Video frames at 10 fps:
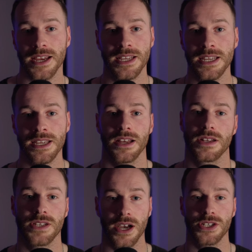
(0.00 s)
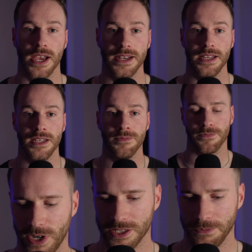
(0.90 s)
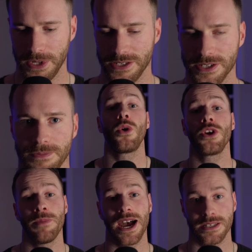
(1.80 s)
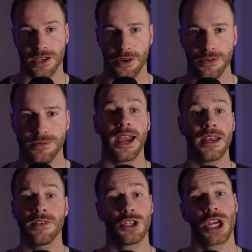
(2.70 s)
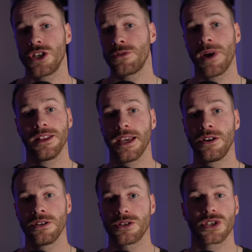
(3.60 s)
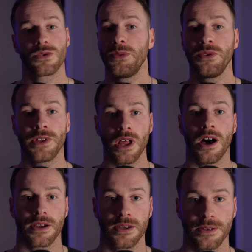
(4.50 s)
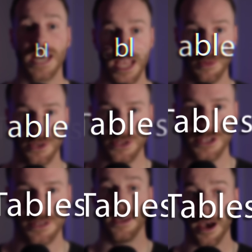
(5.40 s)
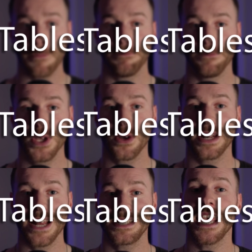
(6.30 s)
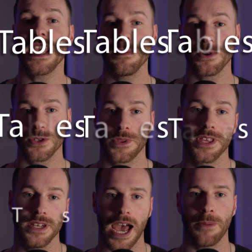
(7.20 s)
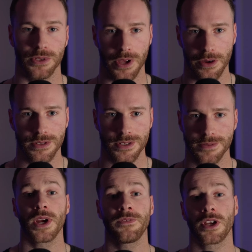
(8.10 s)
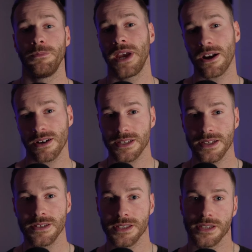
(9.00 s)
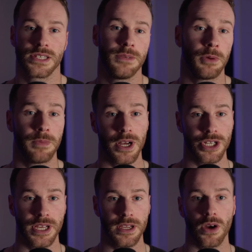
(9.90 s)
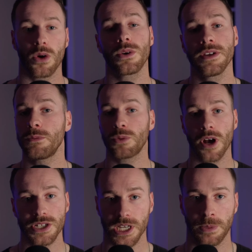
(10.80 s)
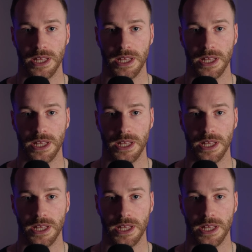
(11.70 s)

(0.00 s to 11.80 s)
ID, Touch ID, rest in peace, or your passcode. And if you change your mind later, just remove the lock. Tables. Yup, you can add tables within Apple Notes. Great for comparisons, simple budgeting, or even project